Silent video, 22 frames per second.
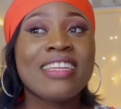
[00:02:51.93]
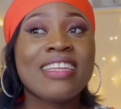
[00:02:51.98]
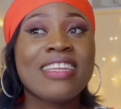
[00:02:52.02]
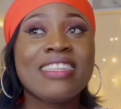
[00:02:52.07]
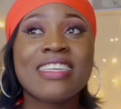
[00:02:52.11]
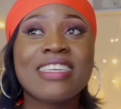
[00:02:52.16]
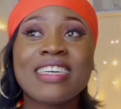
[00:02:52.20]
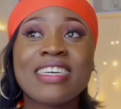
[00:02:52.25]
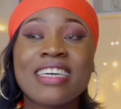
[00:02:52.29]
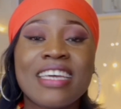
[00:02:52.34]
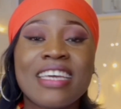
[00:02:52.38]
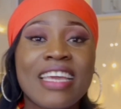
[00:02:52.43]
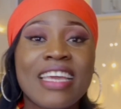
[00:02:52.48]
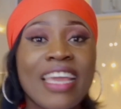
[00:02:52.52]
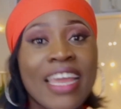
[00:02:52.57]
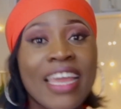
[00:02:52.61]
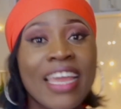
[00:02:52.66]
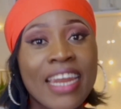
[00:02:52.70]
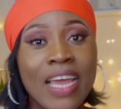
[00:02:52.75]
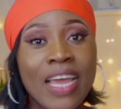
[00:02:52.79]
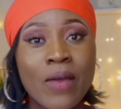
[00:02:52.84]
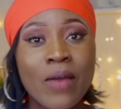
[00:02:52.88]
The
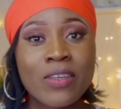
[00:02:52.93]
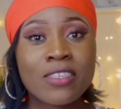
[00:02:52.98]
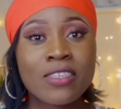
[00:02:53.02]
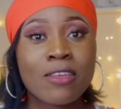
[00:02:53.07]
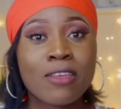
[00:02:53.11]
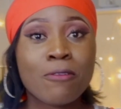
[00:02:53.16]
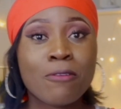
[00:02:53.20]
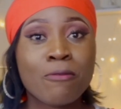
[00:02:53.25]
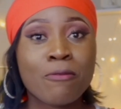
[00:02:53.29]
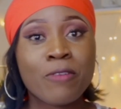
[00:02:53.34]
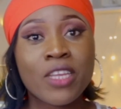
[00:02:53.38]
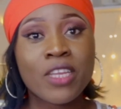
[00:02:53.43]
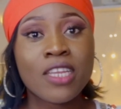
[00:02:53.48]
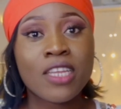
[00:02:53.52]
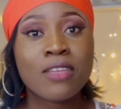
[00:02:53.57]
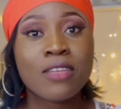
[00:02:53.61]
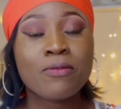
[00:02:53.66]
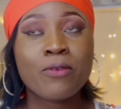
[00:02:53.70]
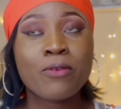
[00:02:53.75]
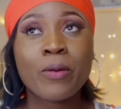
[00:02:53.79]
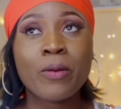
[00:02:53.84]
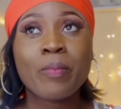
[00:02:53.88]
8 hours of
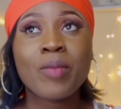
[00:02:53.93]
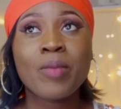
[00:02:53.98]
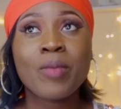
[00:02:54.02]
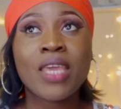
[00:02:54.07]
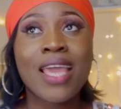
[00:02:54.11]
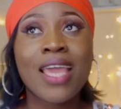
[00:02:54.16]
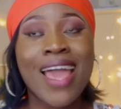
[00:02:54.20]
feeding, for me,